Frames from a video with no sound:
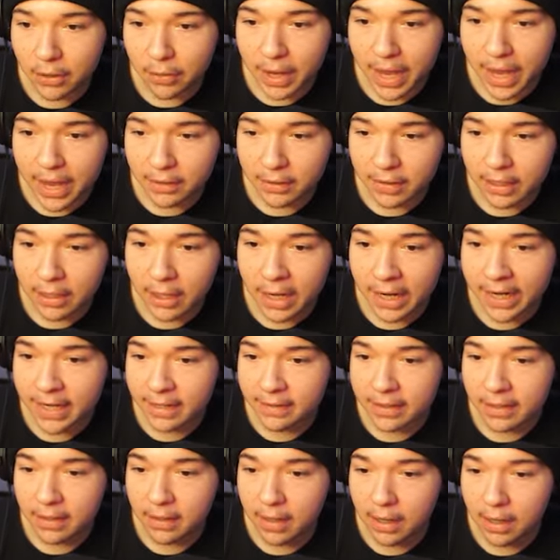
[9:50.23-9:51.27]
Oh, hell no. Oh, I
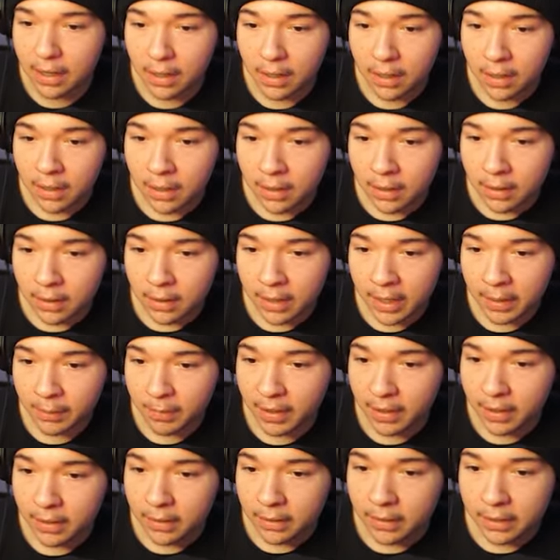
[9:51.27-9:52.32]
gotta start. Oh. Hey,
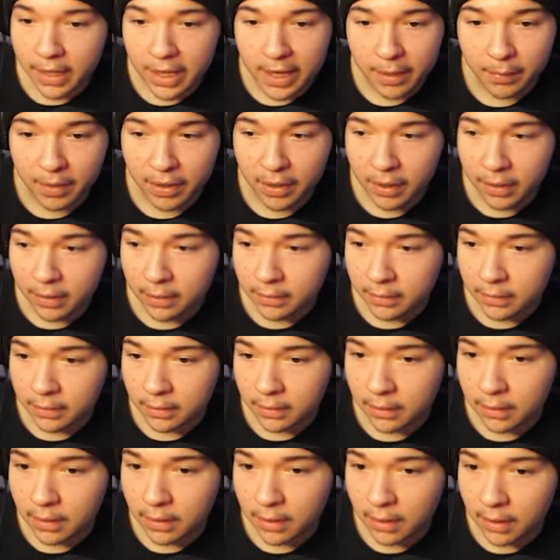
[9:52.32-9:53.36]
bro. Hey, bro.
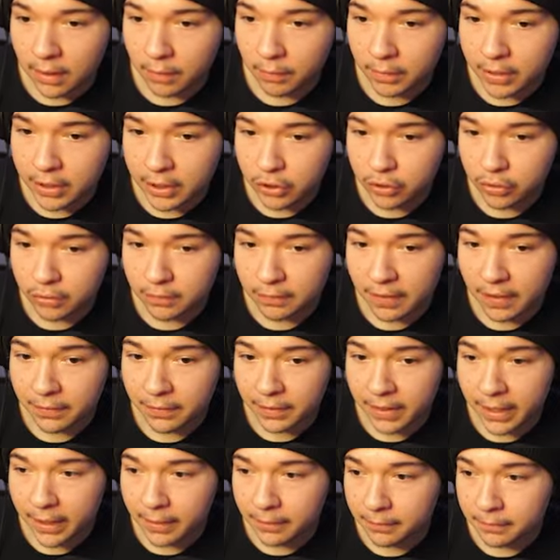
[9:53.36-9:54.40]
Uh, where the juice
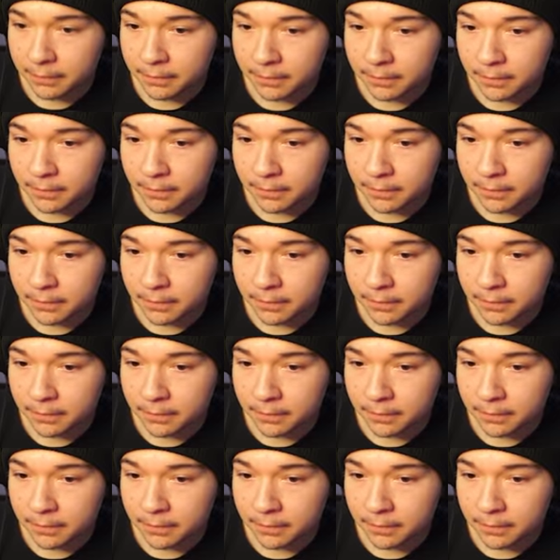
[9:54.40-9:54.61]
fountain at?